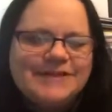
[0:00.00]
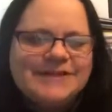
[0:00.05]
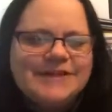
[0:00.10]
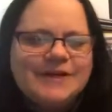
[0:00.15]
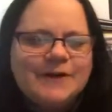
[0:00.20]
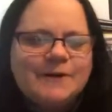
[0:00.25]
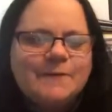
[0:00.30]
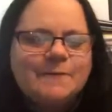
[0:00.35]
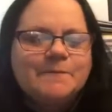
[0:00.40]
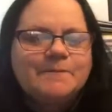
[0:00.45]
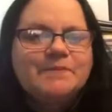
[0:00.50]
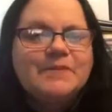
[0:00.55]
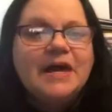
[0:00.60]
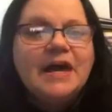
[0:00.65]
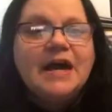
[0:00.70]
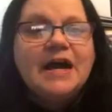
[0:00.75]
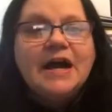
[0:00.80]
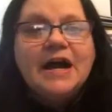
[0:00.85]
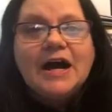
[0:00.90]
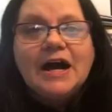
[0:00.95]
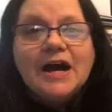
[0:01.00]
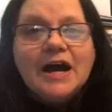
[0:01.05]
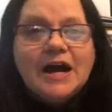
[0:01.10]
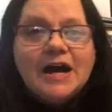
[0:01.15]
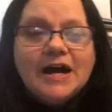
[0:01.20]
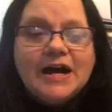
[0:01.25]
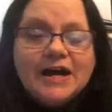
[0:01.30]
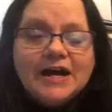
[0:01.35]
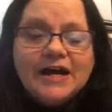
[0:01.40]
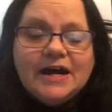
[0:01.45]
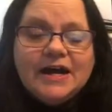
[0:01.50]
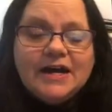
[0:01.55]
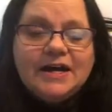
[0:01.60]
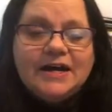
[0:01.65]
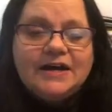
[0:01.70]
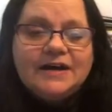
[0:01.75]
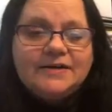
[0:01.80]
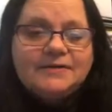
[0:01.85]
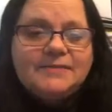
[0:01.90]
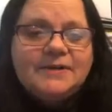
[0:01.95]
So
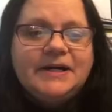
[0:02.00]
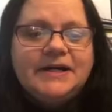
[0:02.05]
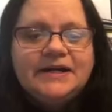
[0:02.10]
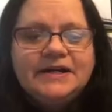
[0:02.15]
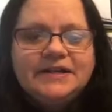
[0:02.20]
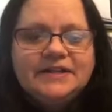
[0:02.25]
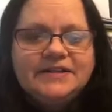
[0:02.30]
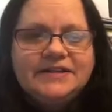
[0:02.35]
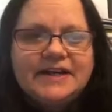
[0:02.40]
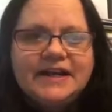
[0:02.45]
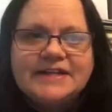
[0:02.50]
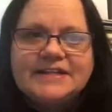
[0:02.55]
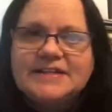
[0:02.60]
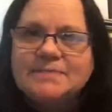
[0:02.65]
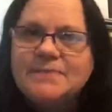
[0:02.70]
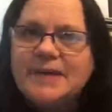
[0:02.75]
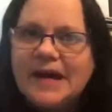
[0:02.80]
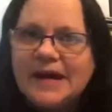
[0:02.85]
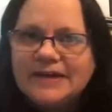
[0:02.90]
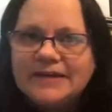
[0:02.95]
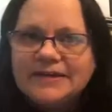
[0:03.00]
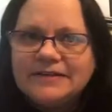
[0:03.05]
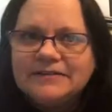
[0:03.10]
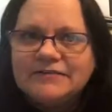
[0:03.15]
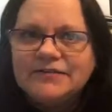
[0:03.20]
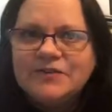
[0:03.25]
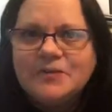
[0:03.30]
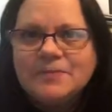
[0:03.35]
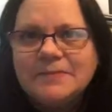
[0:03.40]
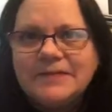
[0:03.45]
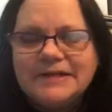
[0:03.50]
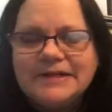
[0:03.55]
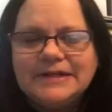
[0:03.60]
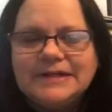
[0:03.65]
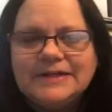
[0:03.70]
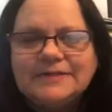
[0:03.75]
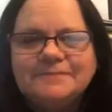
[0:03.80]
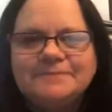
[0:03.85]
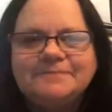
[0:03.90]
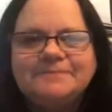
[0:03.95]
that's about it for
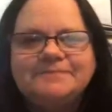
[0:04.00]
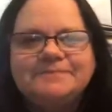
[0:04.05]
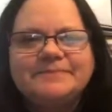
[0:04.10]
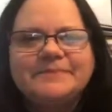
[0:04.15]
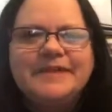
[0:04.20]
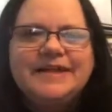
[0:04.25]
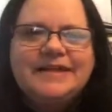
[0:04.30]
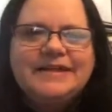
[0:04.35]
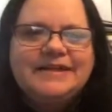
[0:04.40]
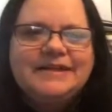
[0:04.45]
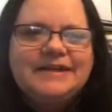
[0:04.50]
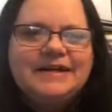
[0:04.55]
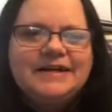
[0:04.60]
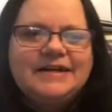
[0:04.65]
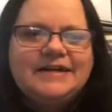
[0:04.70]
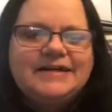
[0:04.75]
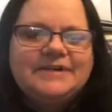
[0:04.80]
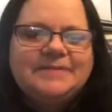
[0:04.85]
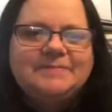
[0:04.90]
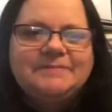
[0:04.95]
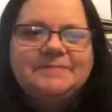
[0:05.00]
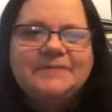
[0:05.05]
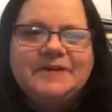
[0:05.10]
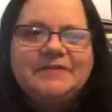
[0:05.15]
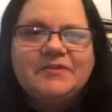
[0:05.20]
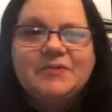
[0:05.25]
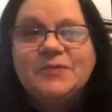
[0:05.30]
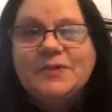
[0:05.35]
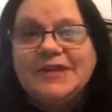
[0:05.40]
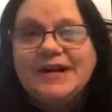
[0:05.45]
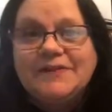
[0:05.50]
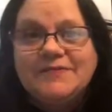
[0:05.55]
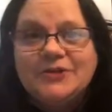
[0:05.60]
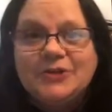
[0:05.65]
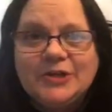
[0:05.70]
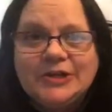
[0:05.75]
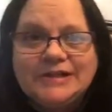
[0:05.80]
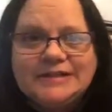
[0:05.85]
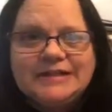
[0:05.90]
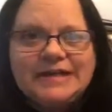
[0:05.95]
me. And everyone have a
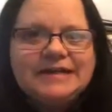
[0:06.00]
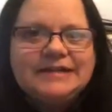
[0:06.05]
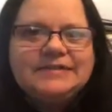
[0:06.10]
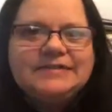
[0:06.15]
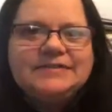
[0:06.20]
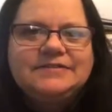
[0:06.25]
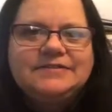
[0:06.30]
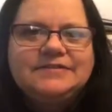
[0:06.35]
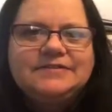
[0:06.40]
great day.